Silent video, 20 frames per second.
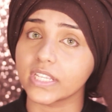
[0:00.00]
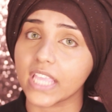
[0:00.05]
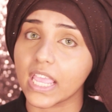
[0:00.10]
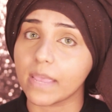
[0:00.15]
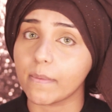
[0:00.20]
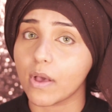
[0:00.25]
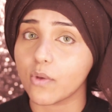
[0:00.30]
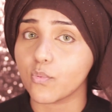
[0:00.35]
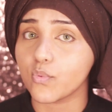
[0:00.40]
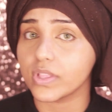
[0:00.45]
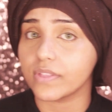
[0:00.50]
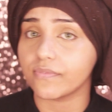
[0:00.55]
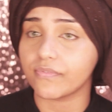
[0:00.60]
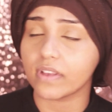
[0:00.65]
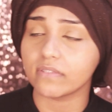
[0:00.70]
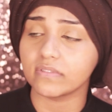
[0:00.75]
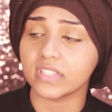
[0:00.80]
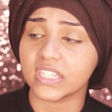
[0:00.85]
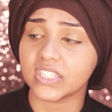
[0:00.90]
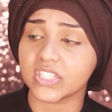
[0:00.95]
came out with a
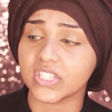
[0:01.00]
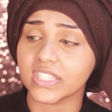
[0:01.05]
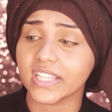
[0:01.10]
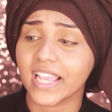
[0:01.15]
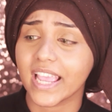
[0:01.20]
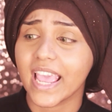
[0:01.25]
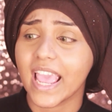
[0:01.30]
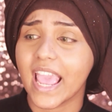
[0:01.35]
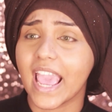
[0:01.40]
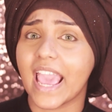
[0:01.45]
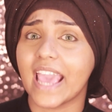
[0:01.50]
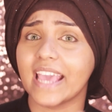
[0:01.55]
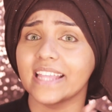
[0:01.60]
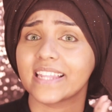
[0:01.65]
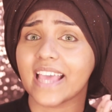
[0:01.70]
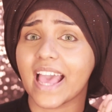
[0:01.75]
foundation, and